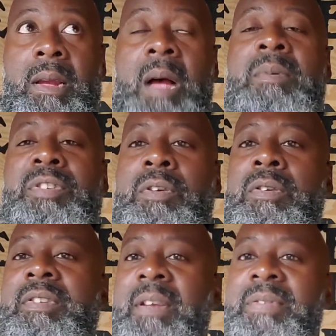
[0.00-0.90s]
I'm a
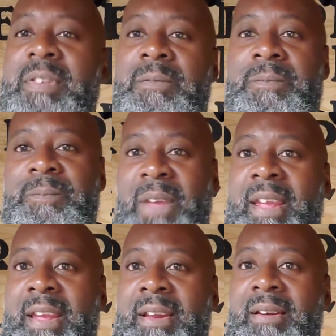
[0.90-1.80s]
Shakur Stevenson
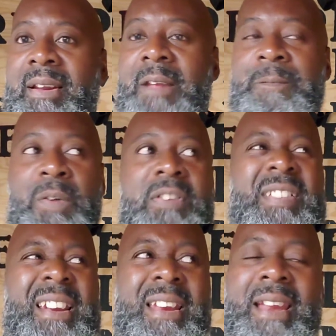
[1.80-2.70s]
fan. At first,
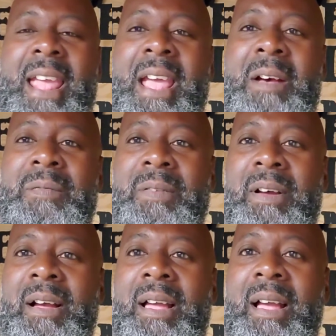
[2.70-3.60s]
I didn't have
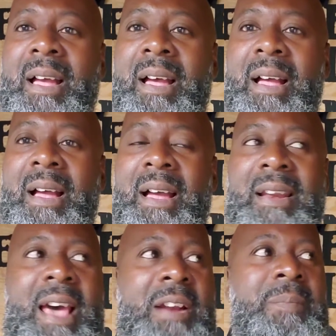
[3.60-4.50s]
a
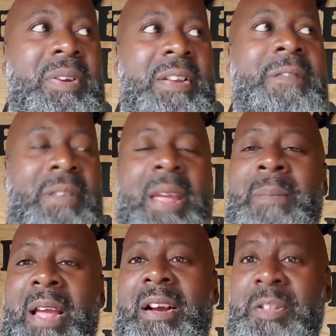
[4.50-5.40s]
lot of belief in him
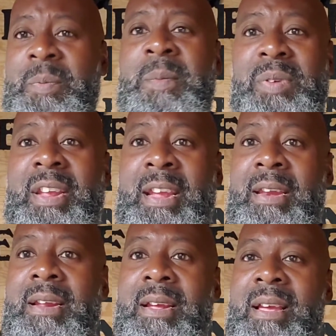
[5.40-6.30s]
like other people
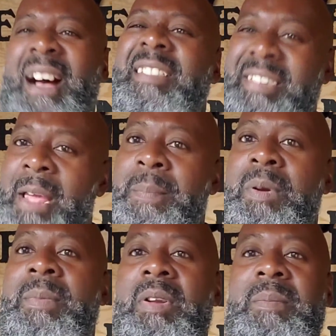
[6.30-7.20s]
did. I slap on
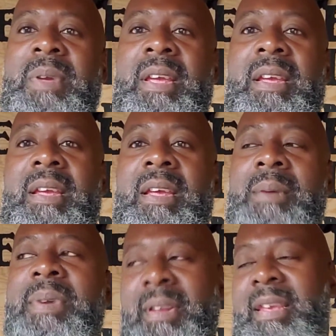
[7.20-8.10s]
him a little bit.
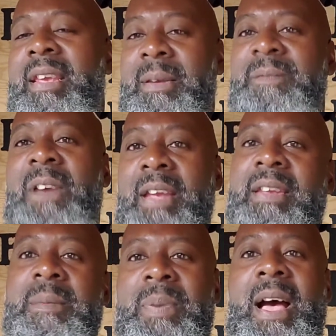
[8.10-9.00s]
But the kid can fight. He
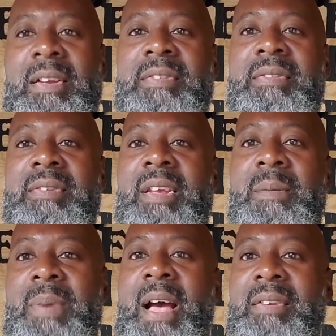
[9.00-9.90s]
can box.
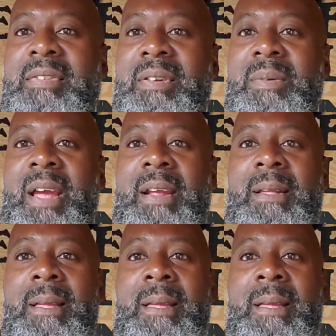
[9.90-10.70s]
All right?